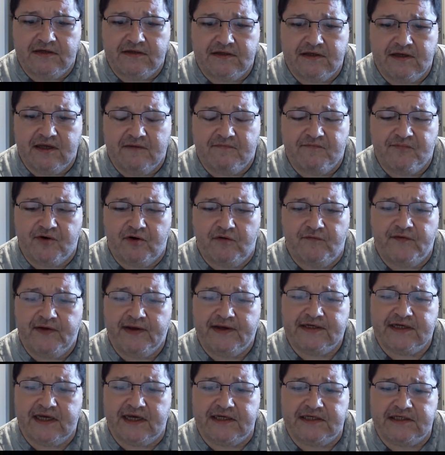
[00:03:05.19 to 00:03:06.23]
It can improve
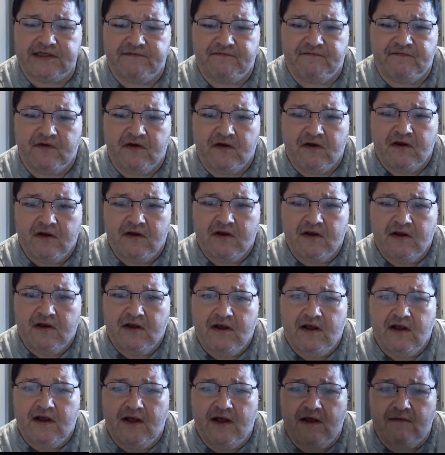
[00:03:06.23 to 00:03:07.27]
executive
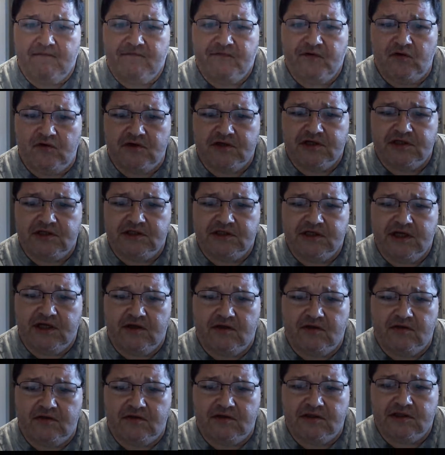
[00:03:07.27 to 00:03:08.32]
function
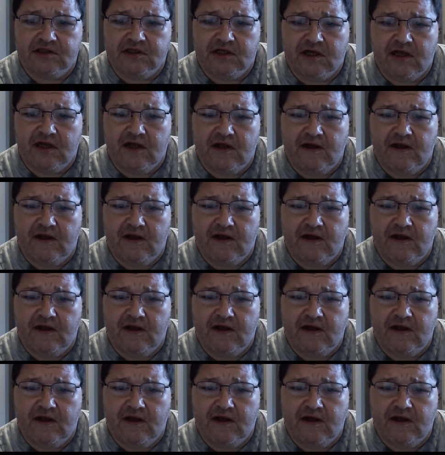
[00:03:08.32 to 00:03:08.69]
skills.